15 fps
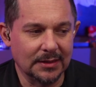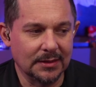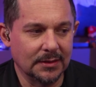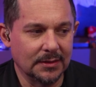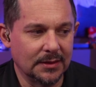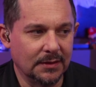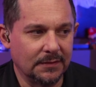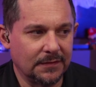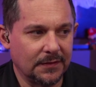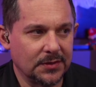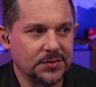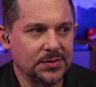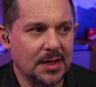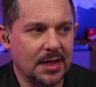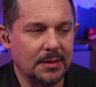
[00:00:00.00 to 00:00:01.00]
the
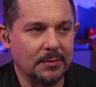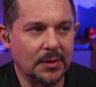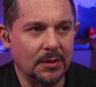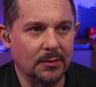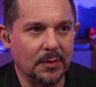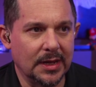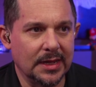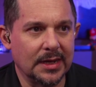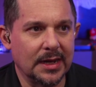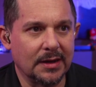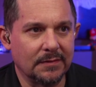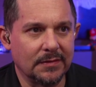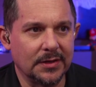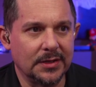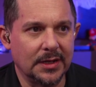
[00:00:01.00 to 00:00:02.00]
first time that we had
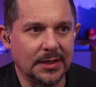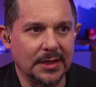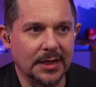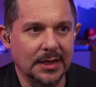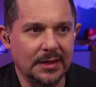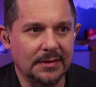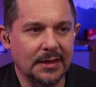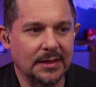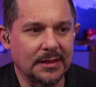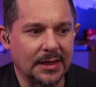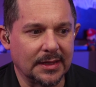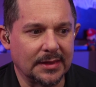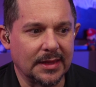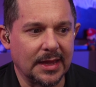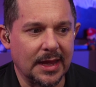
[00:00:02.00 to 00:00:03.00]
ever done anything
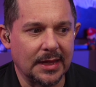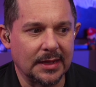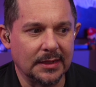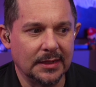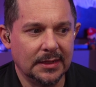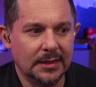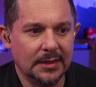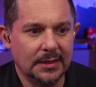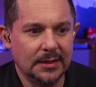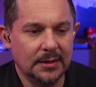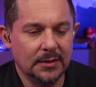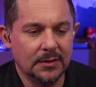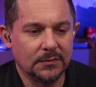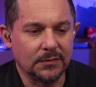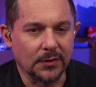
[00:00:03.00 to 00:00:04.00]
like that
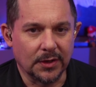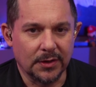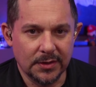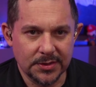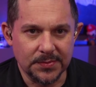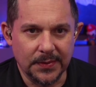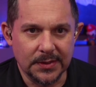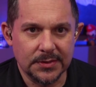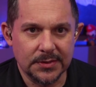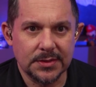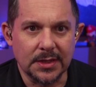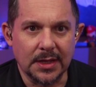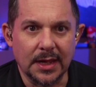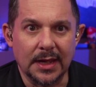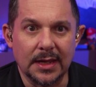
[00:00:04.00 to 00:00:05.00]
for Christmas.
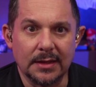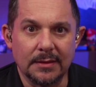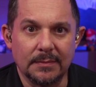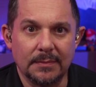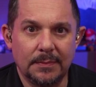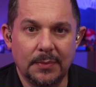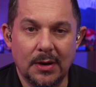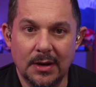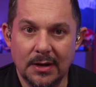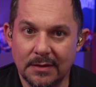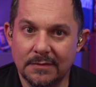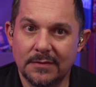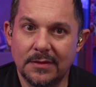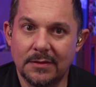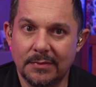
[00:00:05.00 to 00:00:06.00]
And part
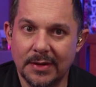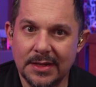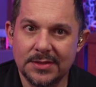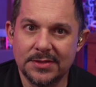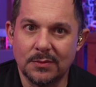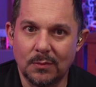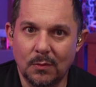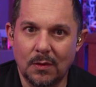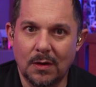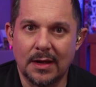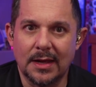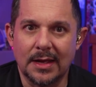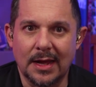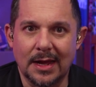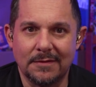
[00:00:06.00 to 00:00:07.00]
of the reason
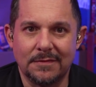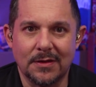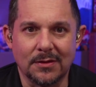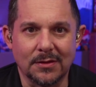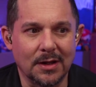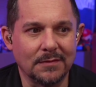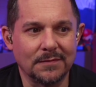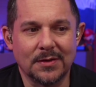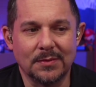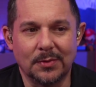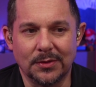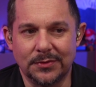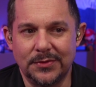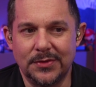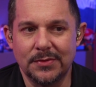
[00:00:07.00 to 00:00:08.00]
why I felt
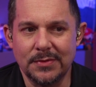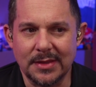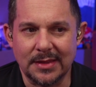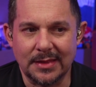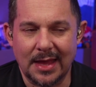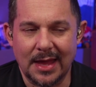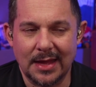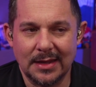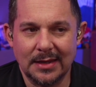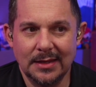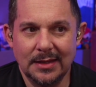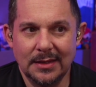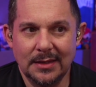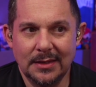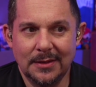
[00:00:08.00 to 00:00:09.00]
comfortable doing that
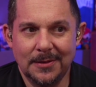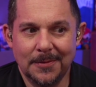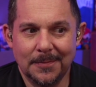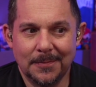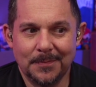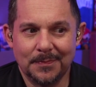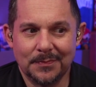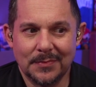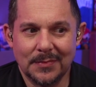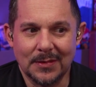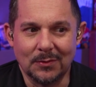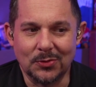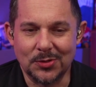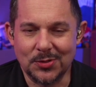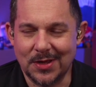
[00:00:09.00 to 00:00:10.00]

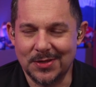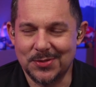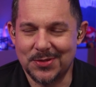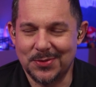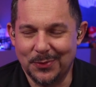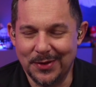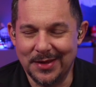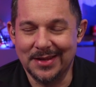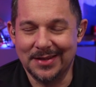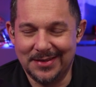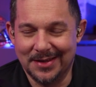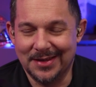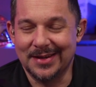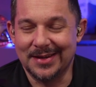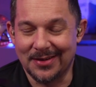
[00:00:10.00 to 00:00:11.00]
was because we had
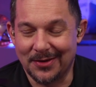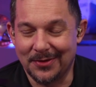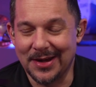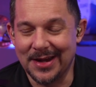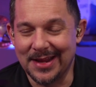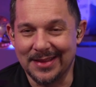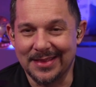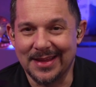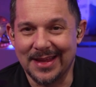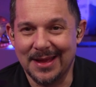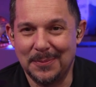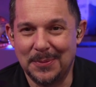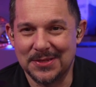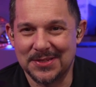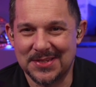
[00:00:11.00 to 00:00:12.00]
done it already in the
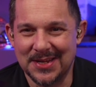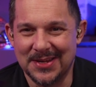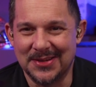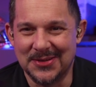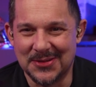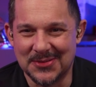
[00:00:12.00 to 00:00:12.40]
episodes.